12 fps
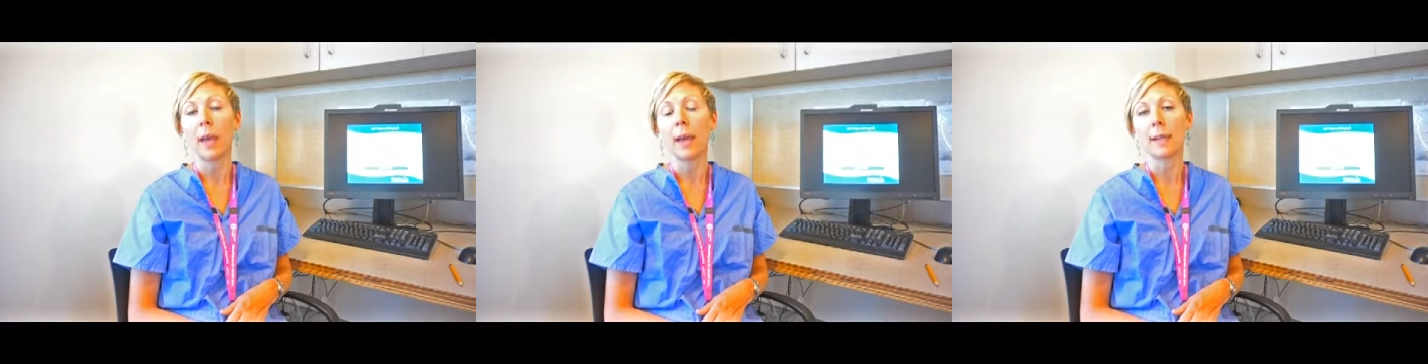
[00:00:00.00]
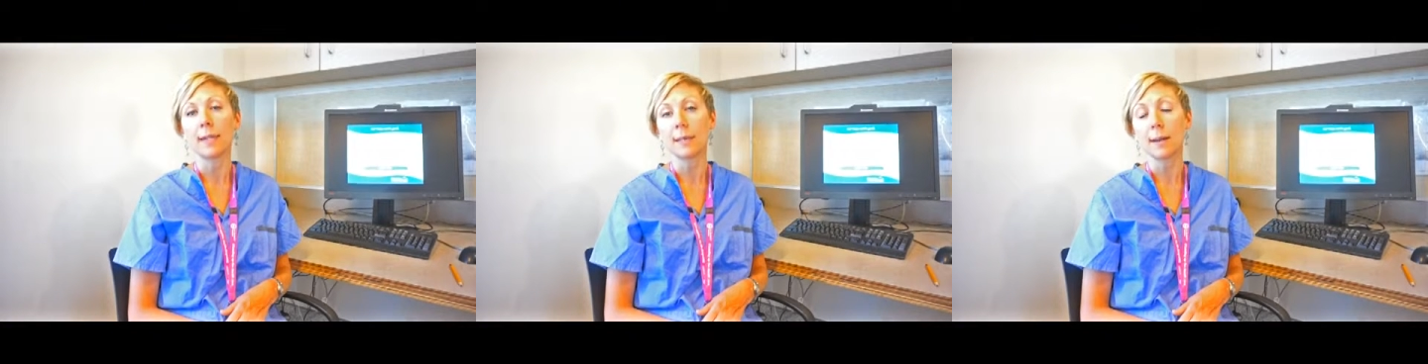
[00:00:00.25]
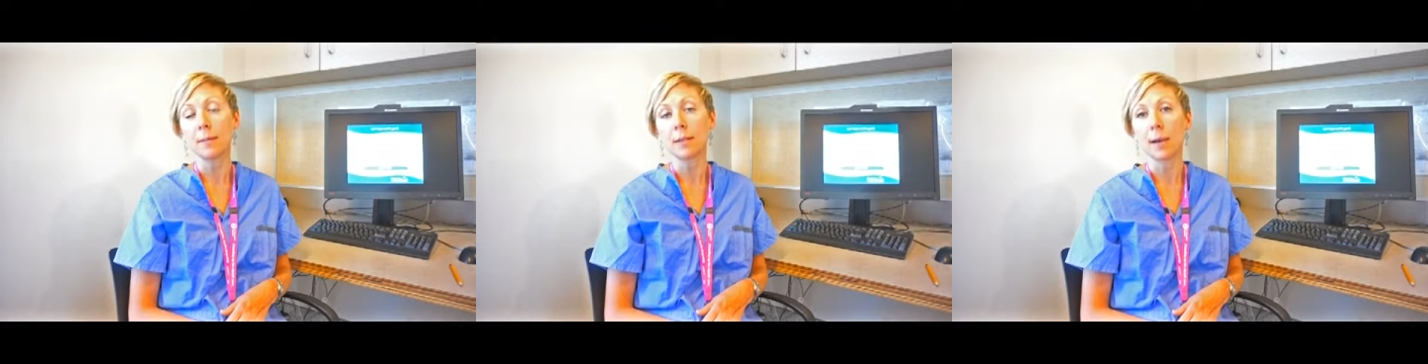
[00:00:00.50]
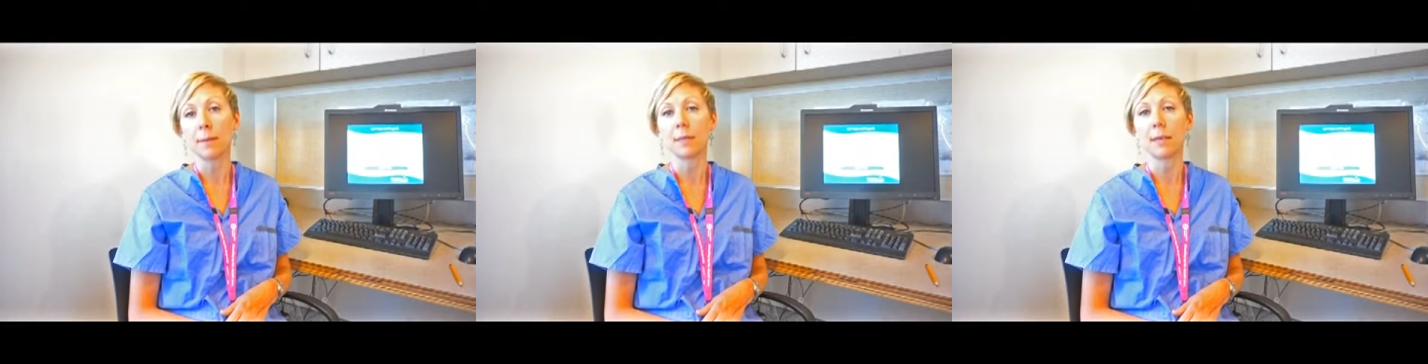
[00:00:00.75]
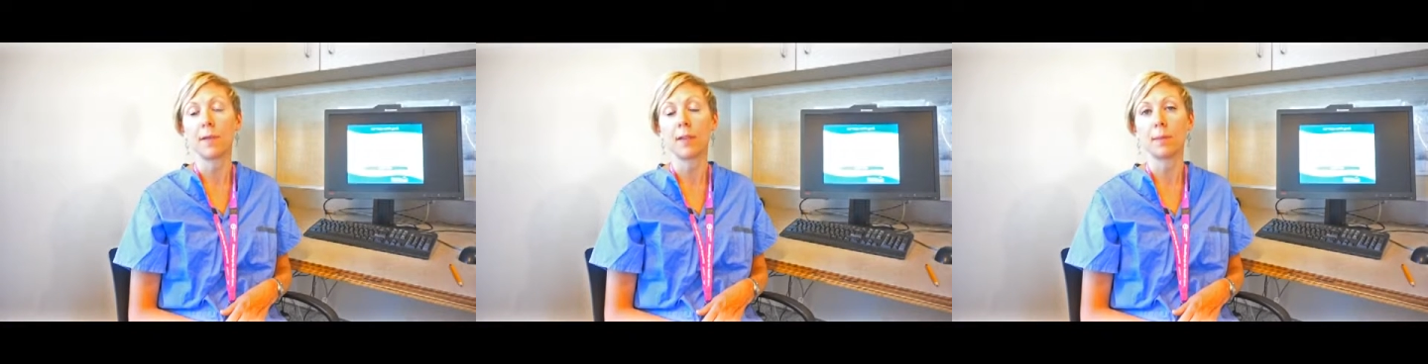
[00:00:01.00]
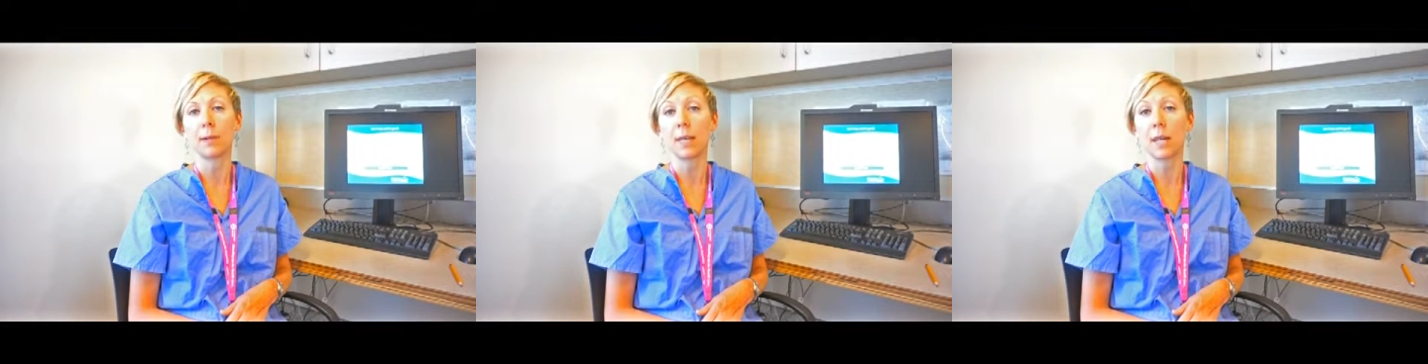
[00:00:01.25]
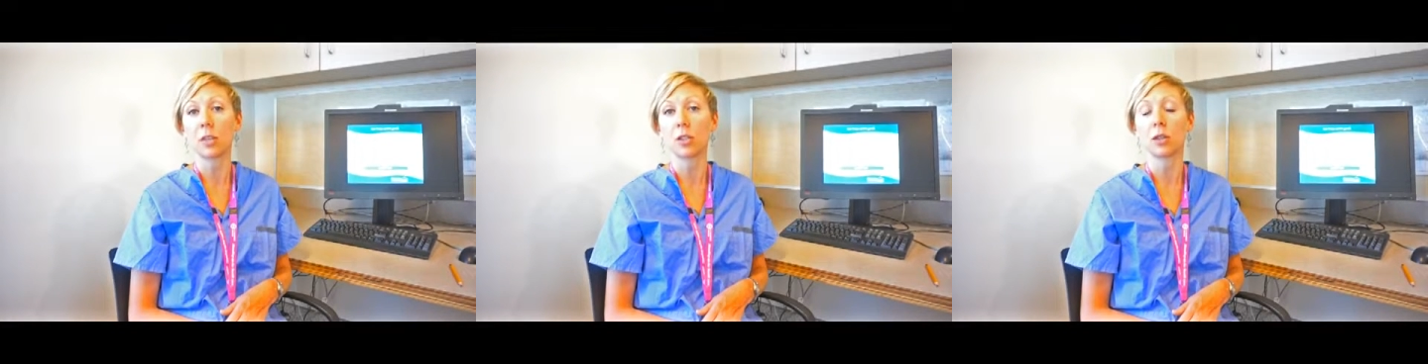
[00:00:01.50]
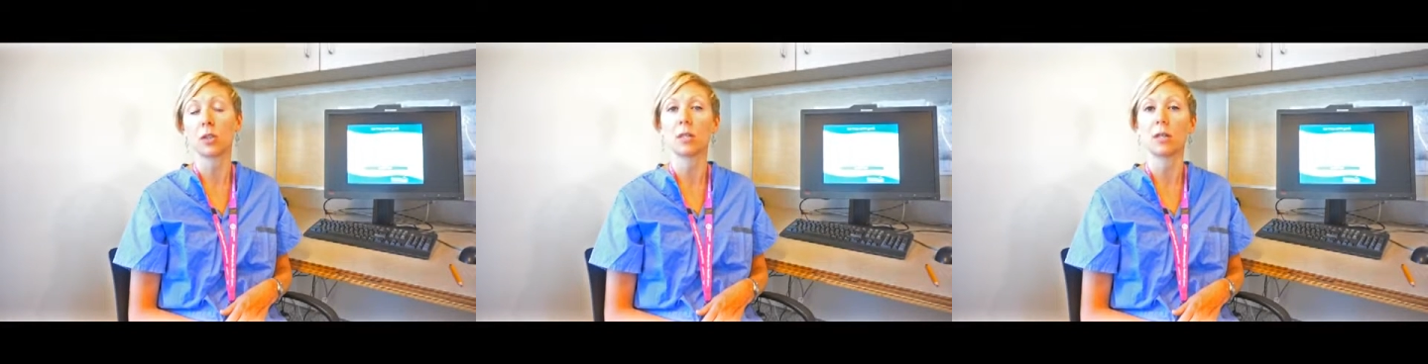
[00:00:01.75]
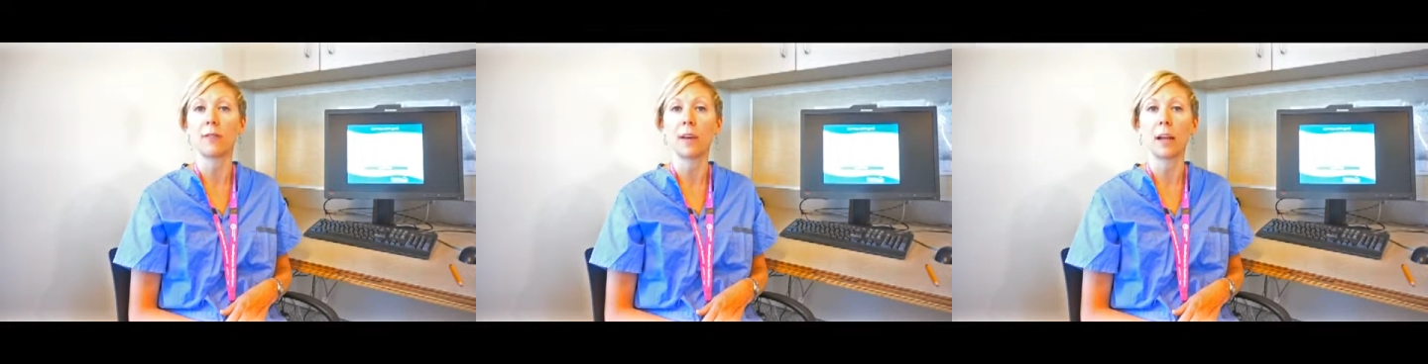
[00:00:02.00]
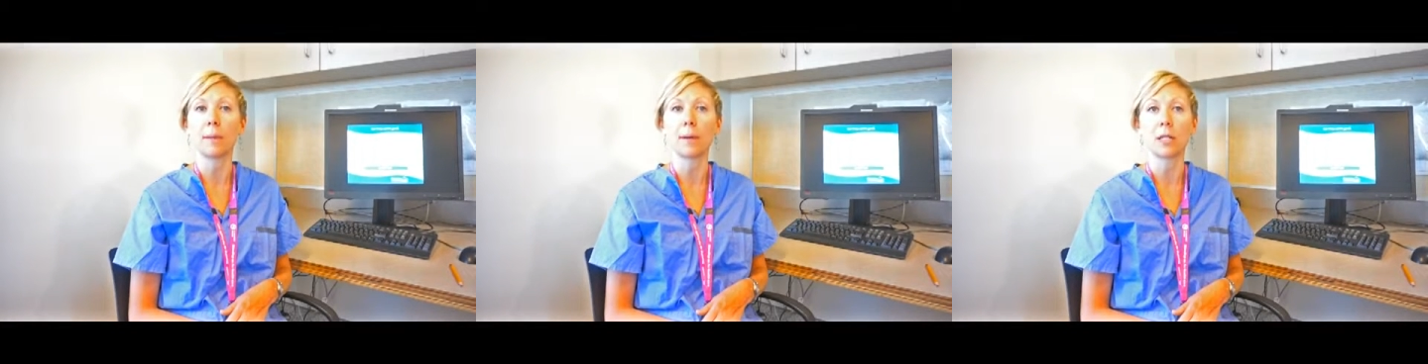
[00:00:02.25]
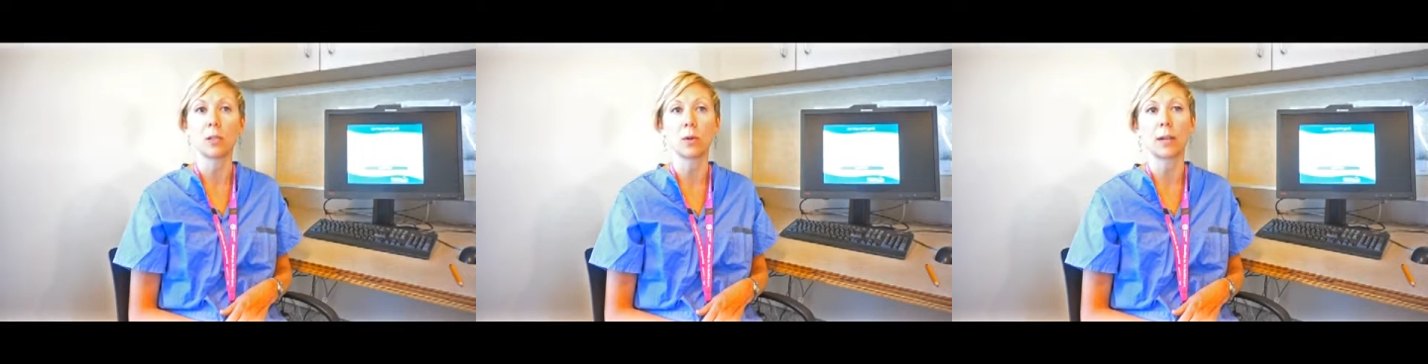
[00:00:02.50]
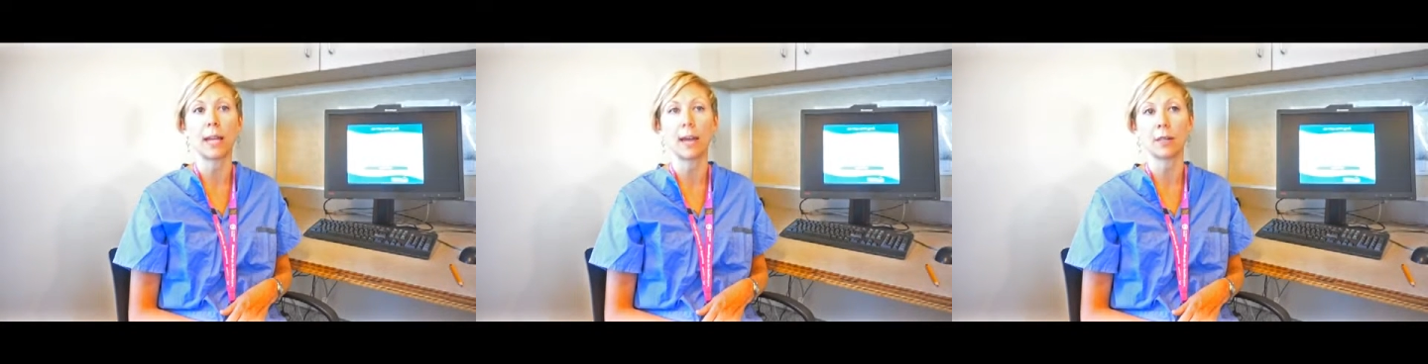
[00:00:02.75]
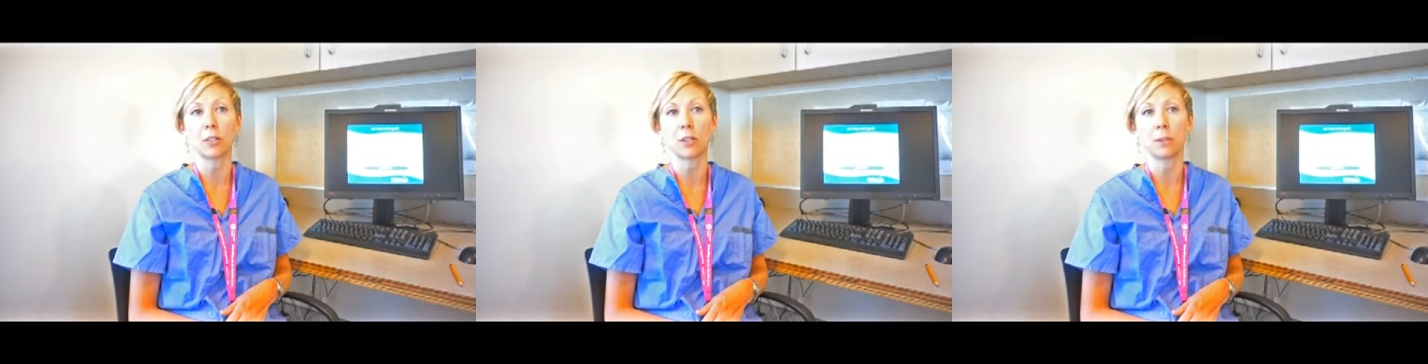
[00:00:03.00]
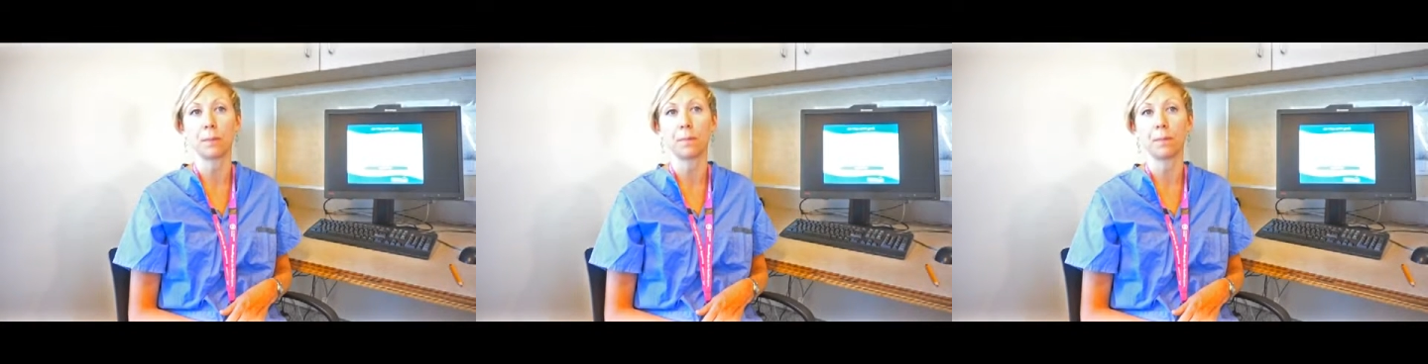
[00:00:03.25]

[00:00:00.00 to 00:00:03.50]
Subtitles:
and sometimes have the potential to develop into a cancer.